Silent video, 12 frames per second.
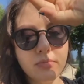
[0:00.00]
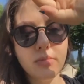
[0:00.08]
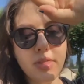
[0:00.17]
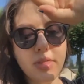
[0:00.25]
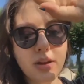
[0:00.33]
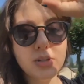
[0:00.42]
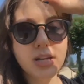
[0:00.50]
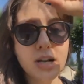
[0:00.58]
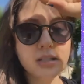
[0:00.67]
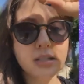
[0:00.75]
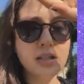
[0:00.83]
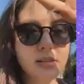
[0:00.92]
their
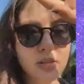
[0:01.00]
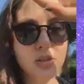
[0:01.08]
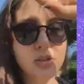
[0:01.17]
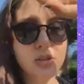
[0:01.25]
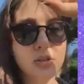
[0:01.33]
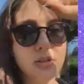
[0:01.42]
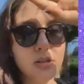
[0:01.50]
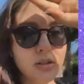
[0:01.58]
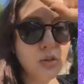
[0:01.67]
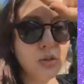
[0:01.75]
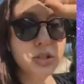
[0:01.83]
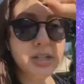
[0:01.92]
darkness is
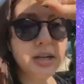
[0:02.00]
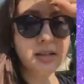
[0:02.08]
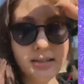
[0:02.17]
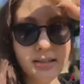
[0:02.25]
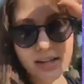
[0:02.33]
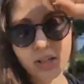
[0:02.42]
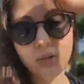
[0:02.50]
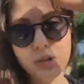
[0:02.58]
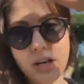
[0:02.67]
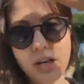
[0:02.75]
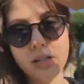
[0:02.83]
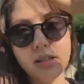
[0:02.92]
actually your
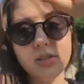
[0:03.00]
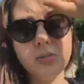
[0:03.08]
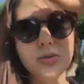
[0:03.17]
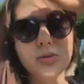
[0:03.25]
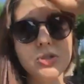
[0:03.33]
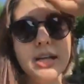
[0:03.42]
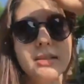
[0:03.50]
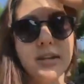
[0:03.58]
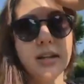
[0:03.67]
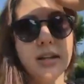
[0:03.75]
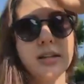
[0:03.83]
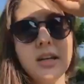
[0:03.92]
darkness. You project that